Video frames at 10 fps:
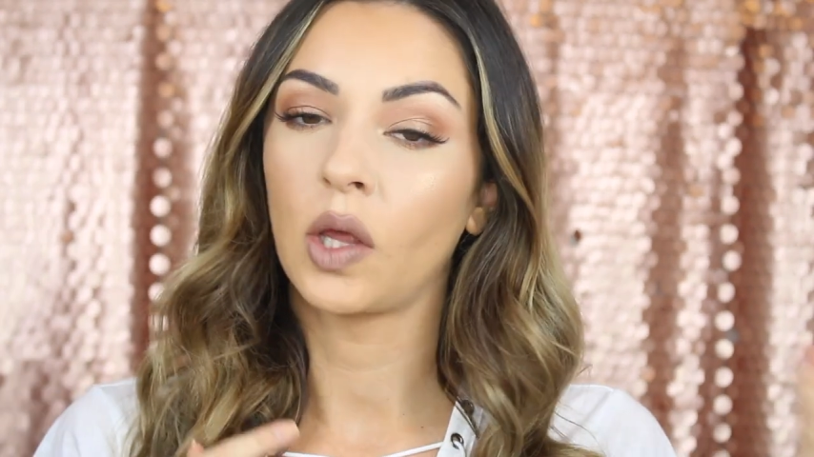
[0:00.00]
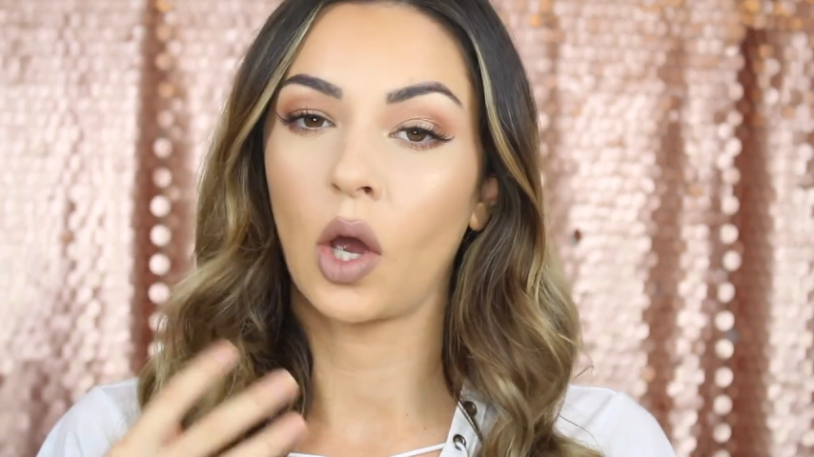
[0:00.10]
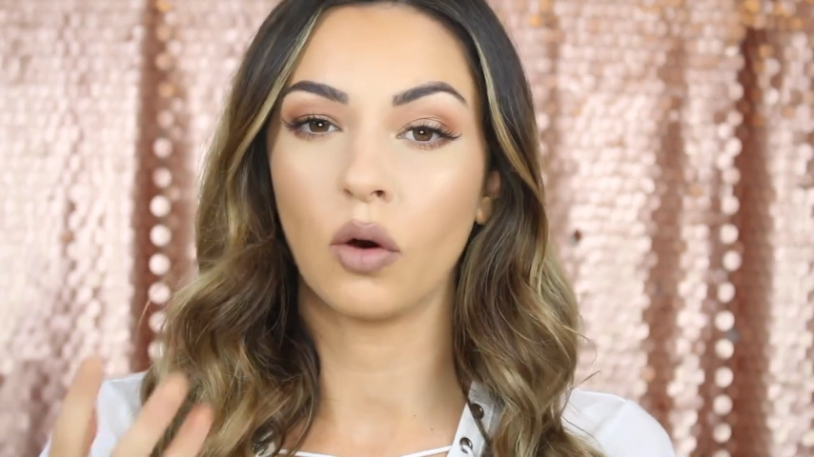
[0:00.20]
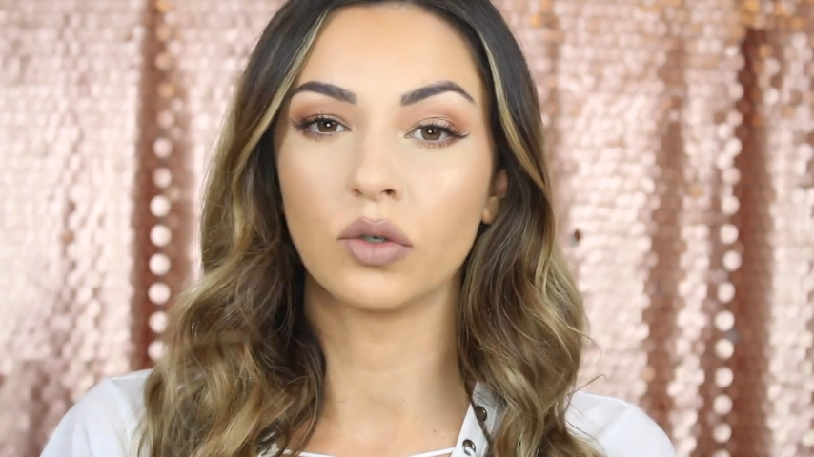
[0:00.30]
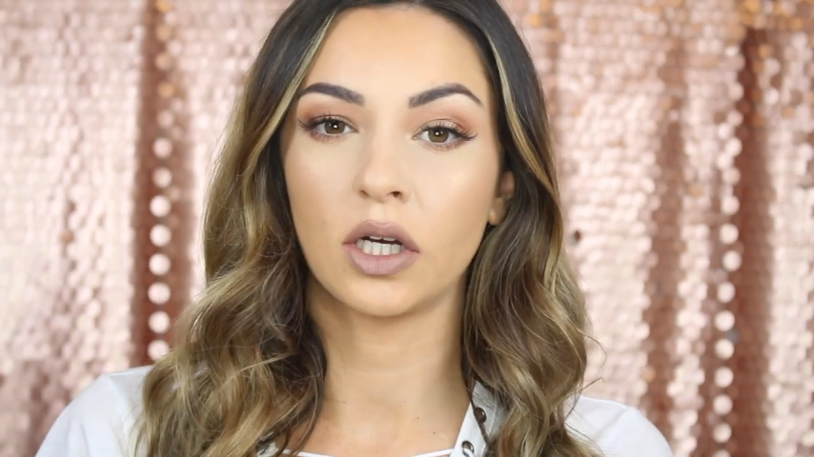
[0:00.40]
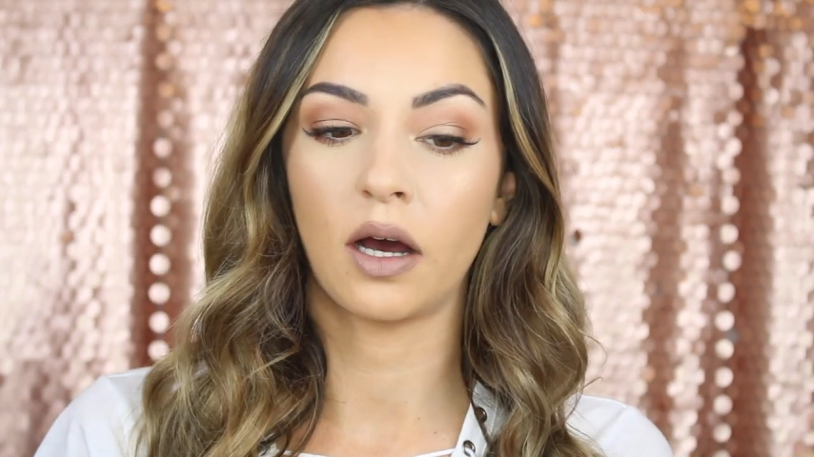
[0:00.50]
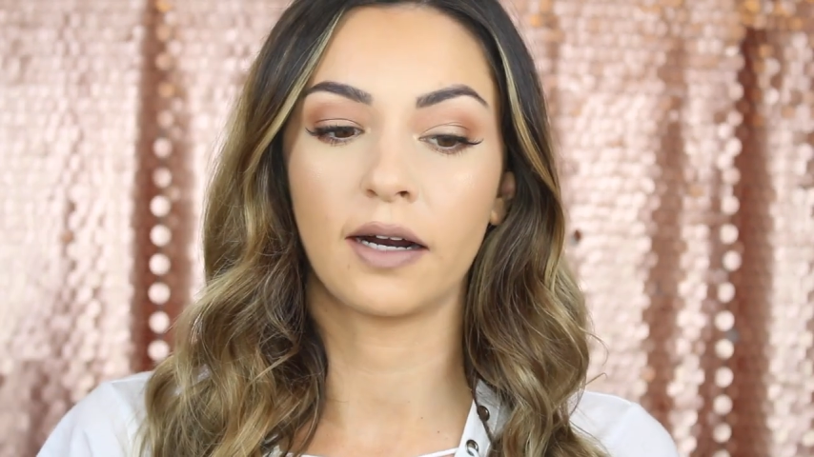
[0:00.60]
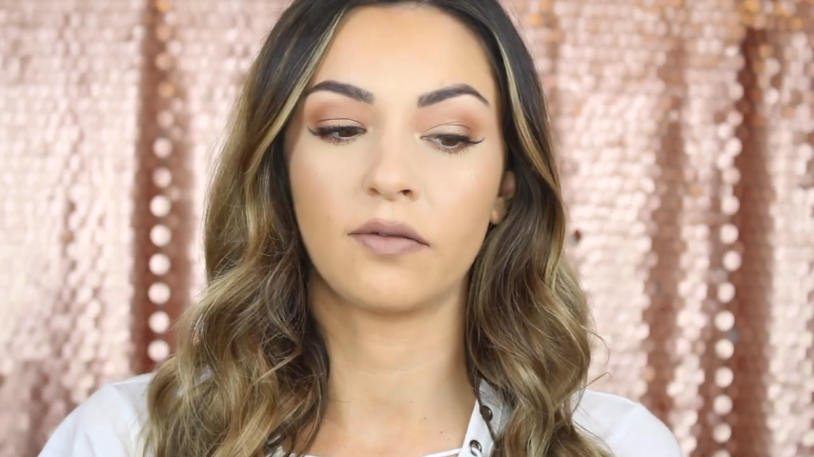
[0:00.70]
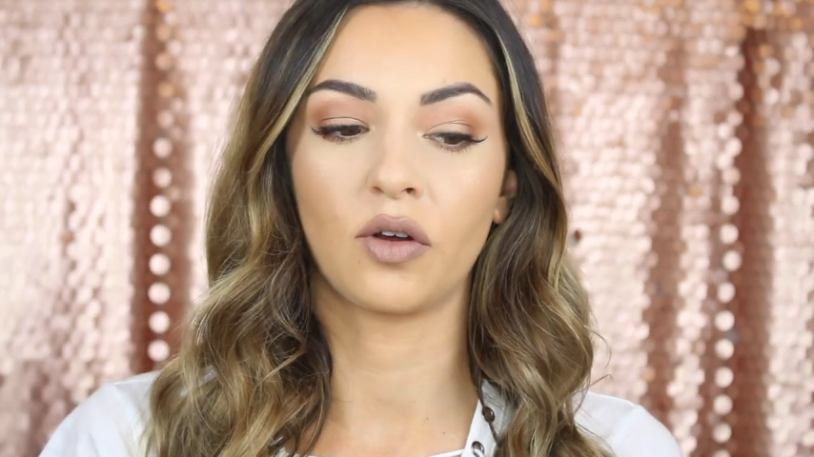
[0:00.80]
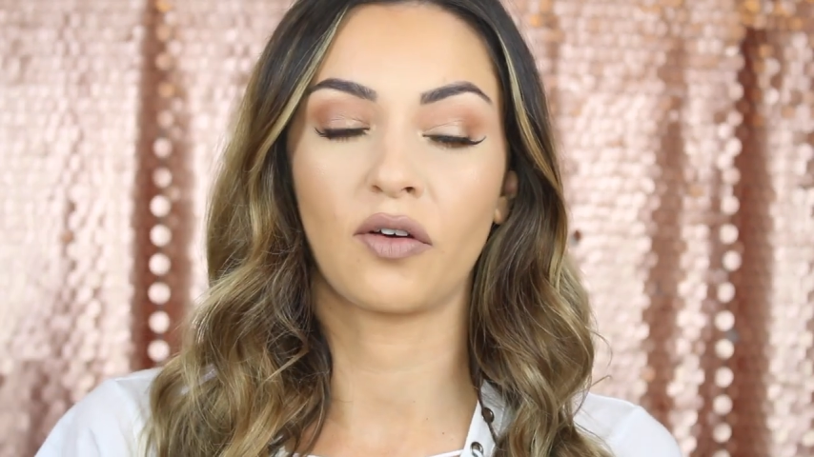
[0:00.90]
golden
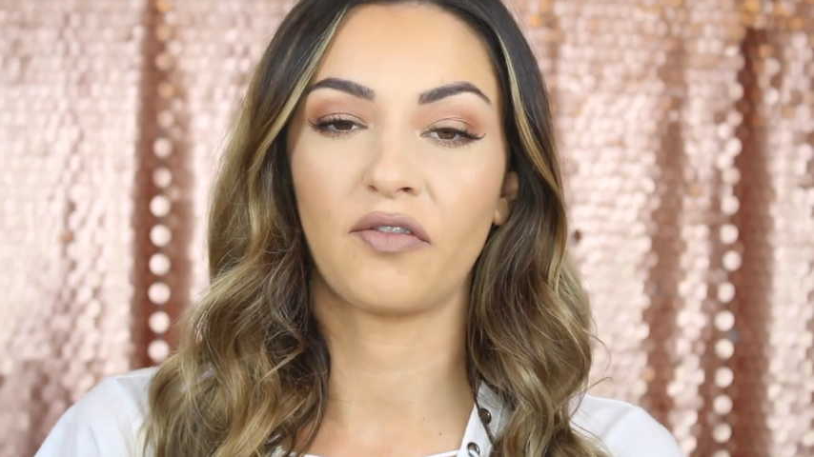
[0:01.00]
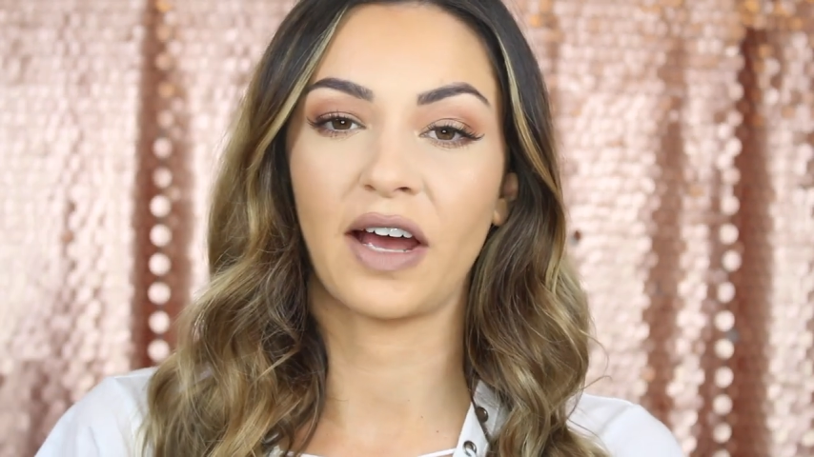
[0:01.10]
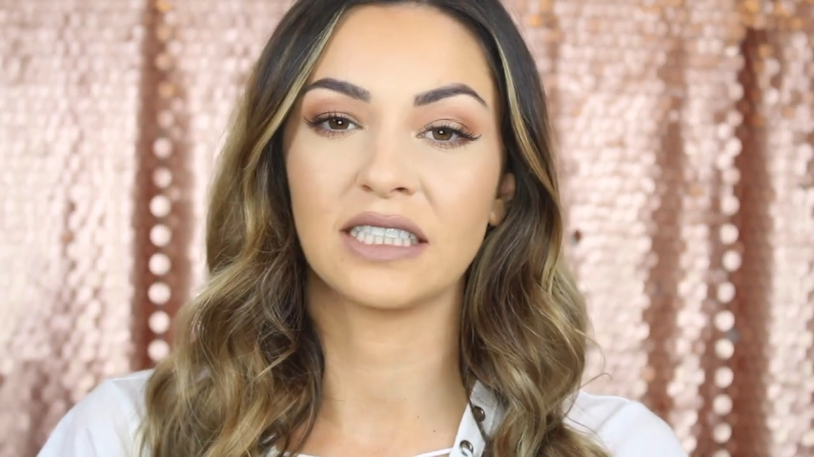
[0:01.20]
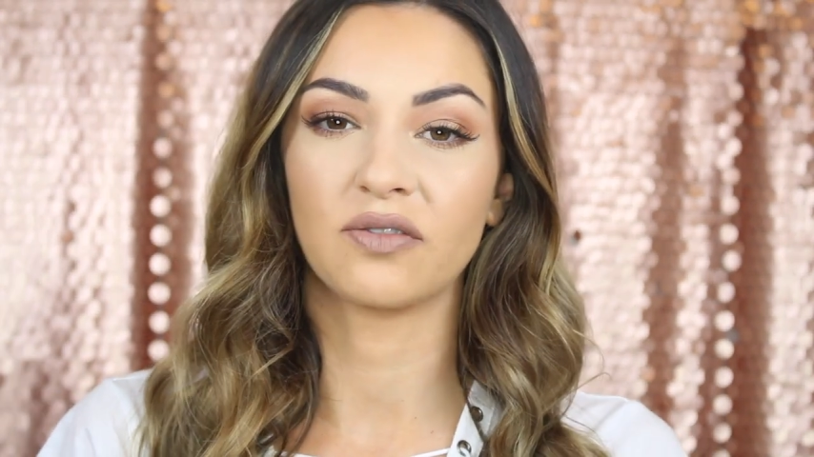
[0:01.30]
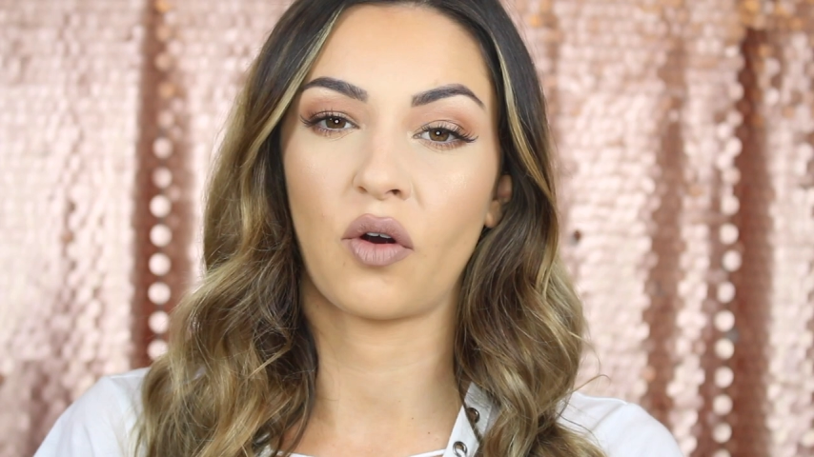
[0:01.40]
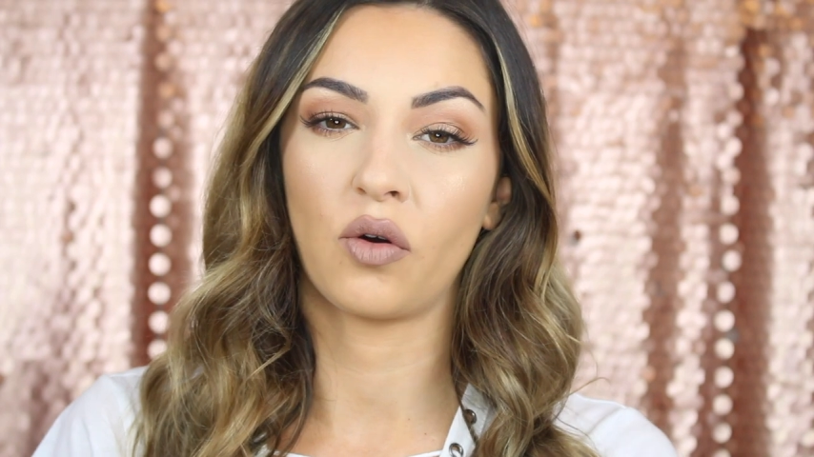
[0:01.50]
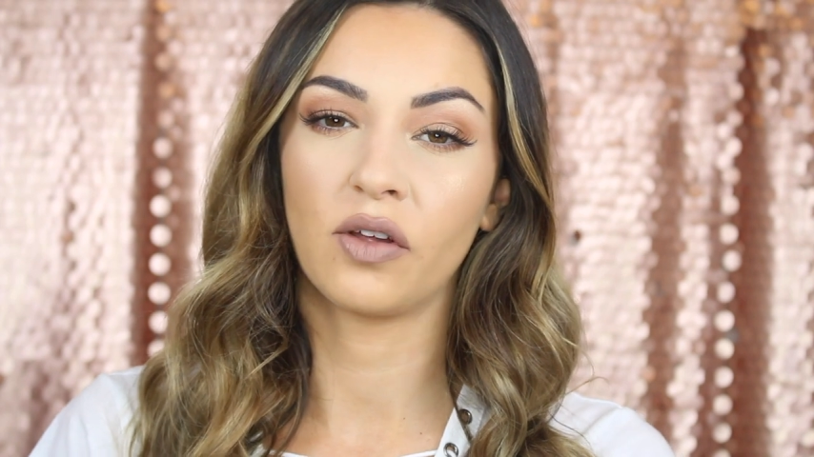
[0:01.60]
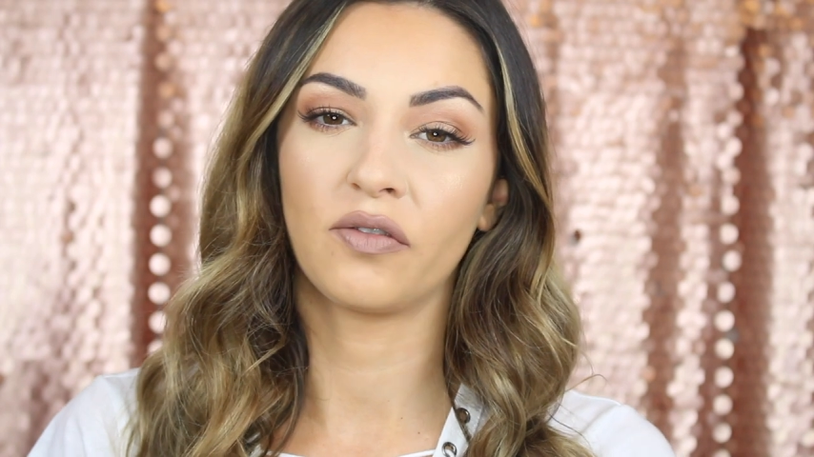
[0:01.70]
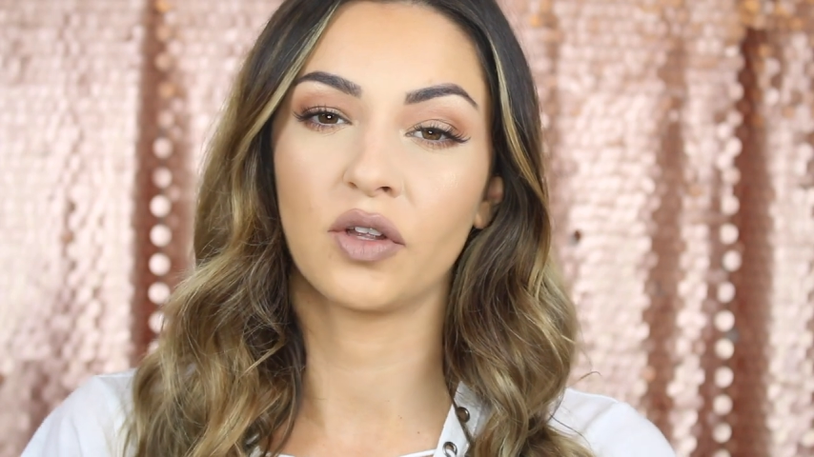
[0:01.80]
kind of look face for all of